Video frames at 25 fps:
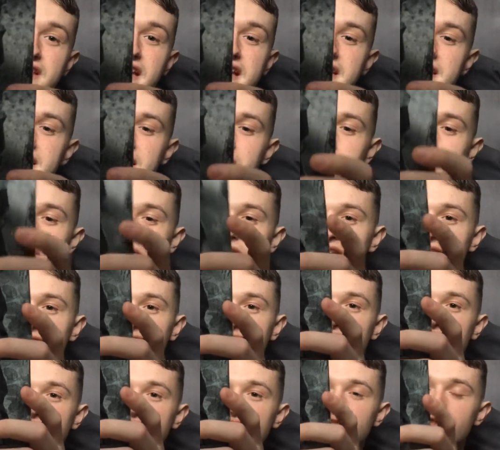detail on these
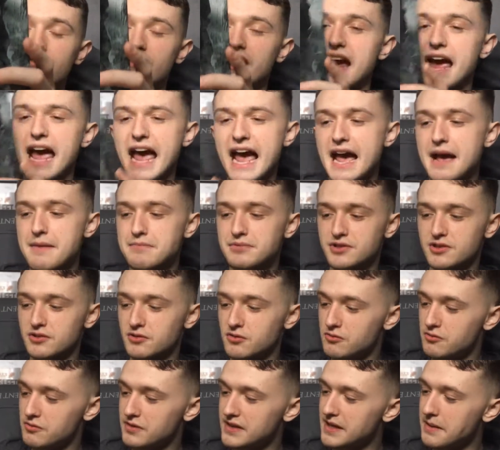figures are
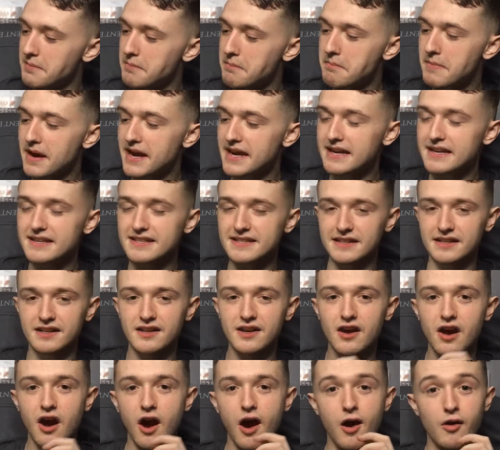absolutely amazing.
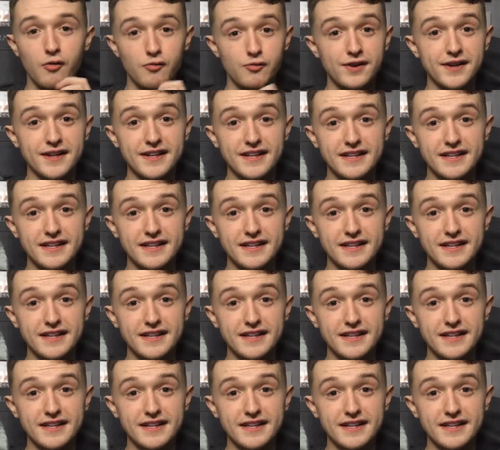I